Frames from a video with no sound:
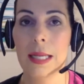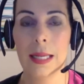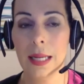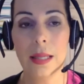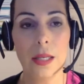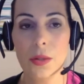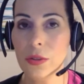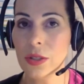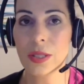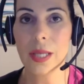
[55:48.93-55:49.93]
And then you
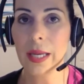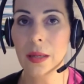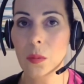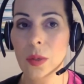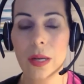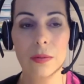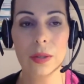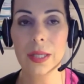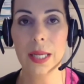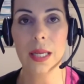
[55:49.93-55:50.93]
just say whatever
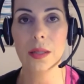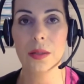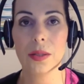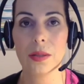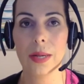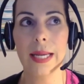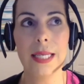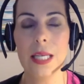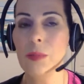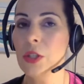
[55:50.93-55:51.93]
it is, right?
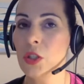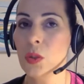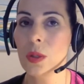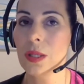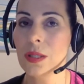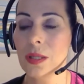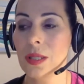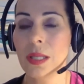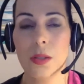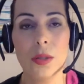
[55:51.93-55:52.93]
Keep it short and
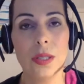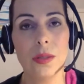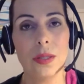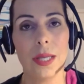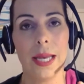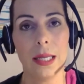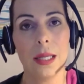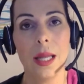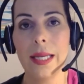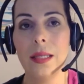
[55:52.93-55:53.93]
succinct. You can use the
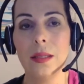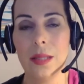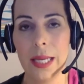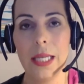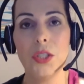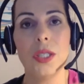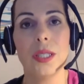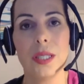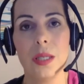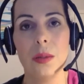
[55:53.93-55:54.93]
headline, the
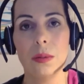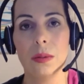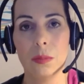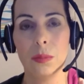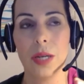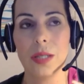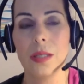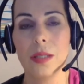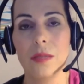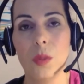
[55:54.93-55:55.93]
HEC process
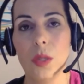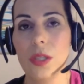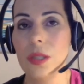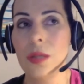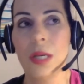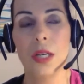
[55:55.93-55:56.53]
if you want to.